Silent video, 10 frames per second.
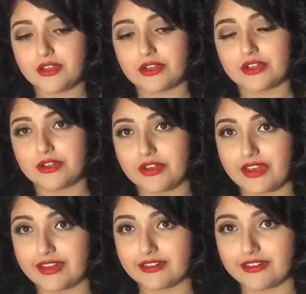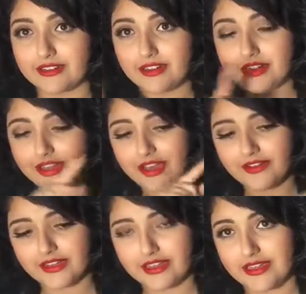you can go ahead and click
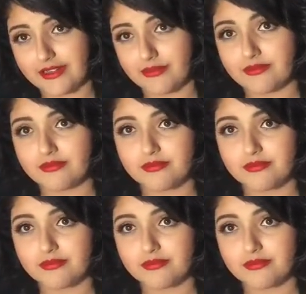out and